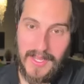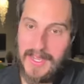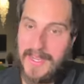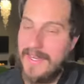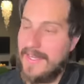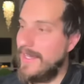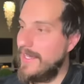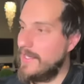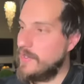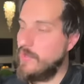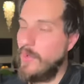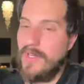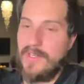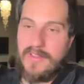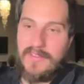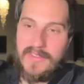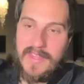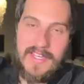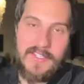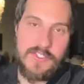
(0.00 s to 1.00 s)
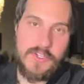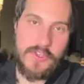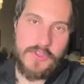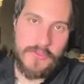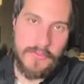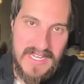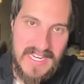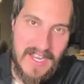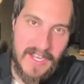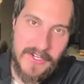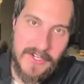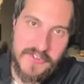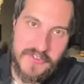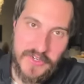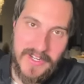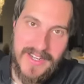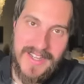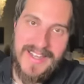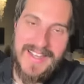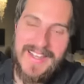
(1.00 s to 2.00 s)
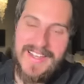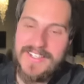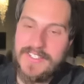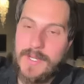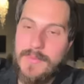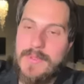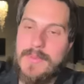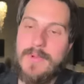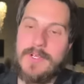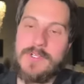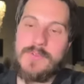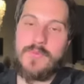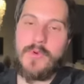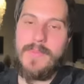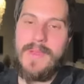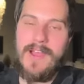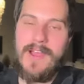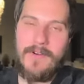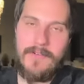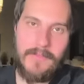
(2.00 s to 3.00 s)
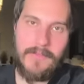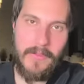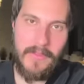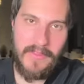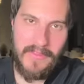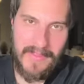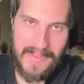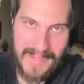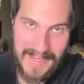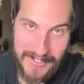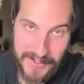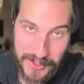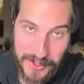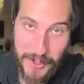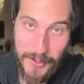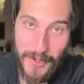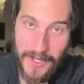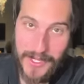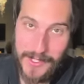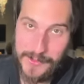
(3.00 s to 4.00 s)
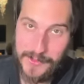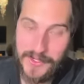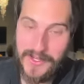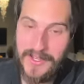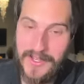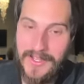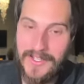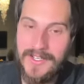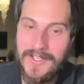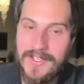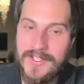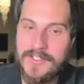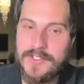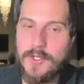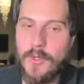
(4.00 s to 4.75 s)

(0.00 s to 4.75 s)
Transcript: And guess what? The H300 is going to be much more powerful than the H200. So